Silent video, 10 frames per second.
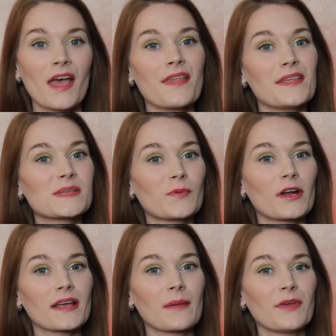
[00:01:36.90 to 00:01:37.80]
This
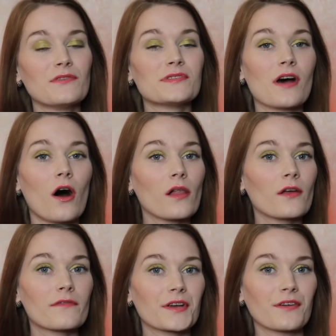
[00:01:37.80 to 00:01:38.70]
product can be used all
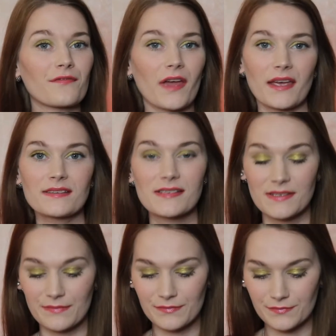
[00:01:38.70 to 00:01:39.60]
over your
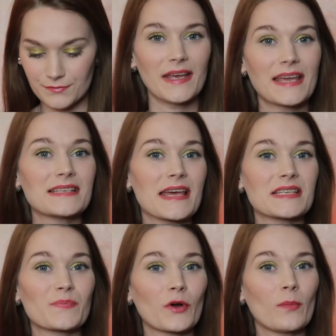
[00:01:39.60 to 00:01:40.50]
face. It
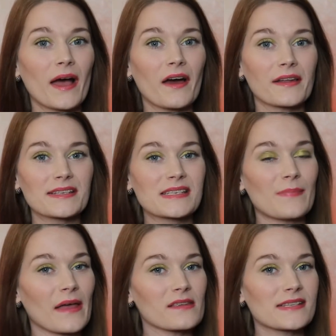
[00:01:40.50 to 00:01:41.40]
contains probiotics to
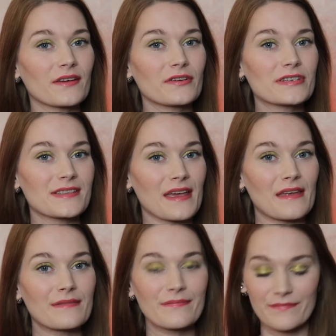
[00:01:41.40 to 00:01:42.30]
balance out your
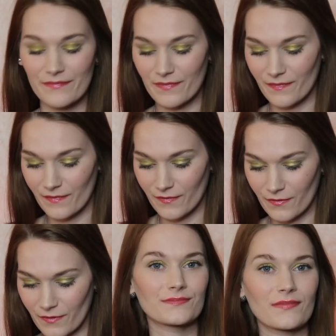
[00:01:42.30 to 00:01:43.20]
skin,
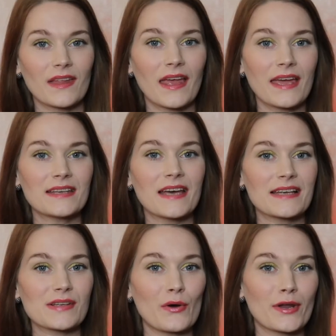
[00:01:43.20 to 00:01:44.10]
and it
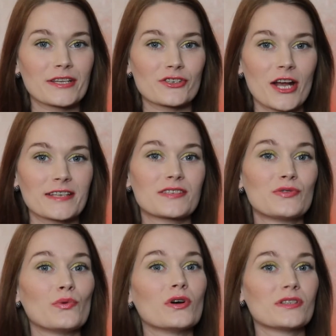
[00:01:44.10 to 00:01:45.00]
has oat extract
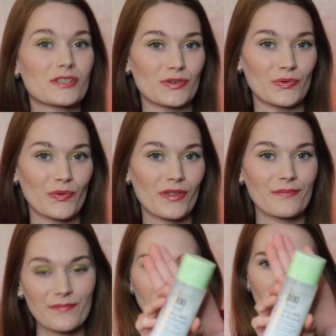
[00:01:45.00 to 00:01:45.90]
to soothe.
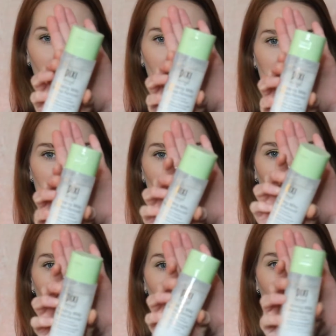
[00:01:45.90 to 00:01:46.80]
This is what
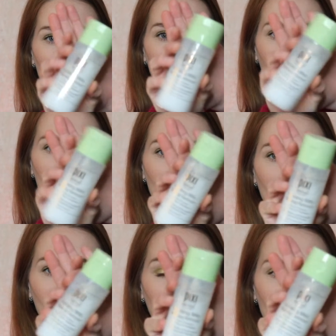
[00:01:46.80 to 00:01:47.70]
the
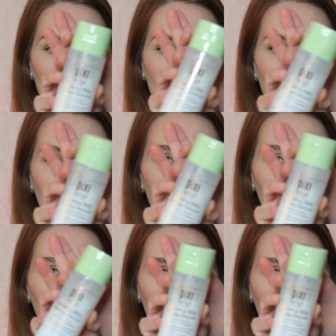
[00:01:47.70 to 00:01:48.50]
packaging looks like.